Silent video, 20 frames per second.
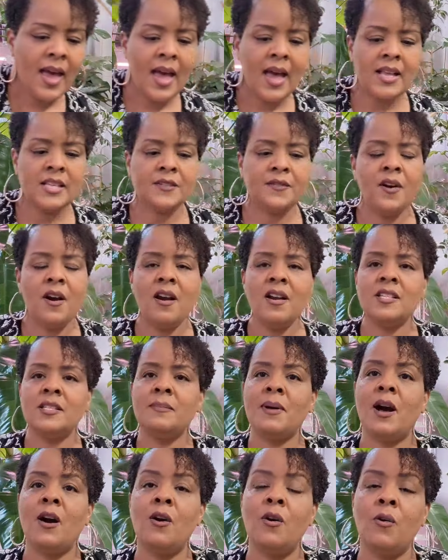As far as
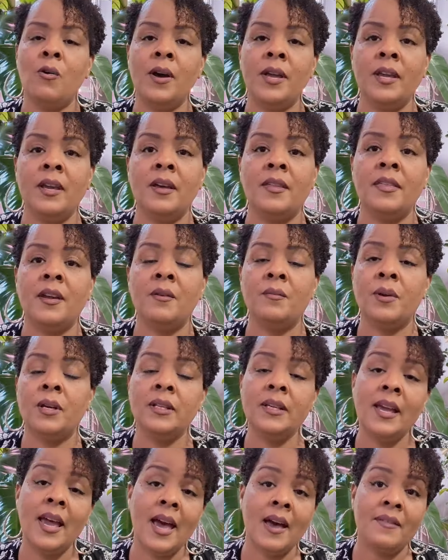my Hoya, they
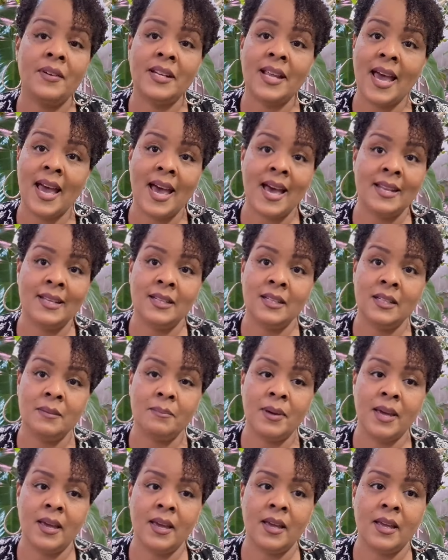really haven't had any
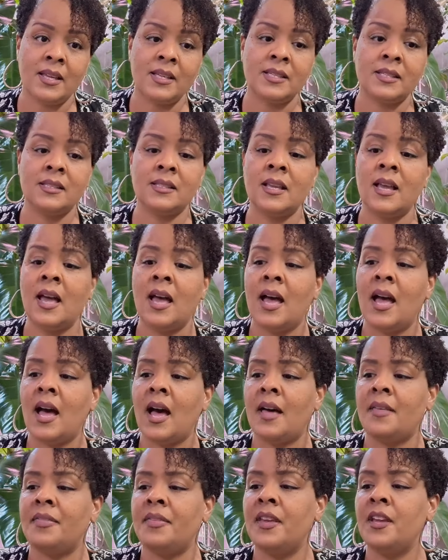pests.
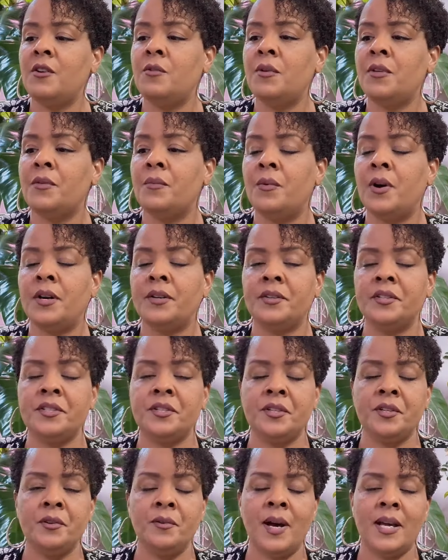I think with one or
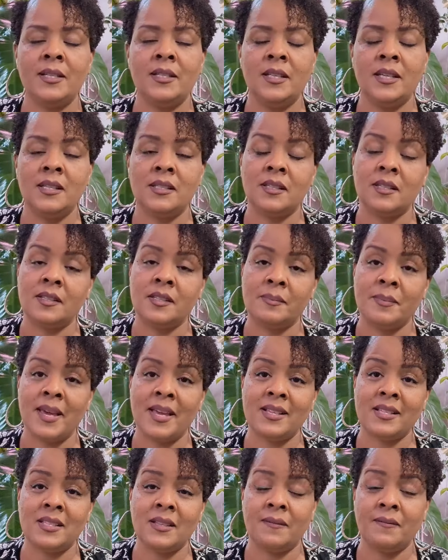two, I did
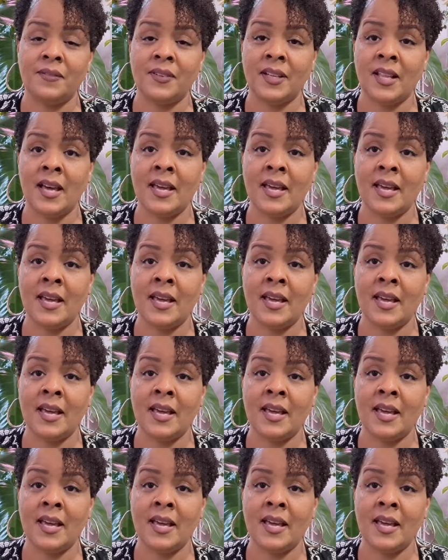suspect some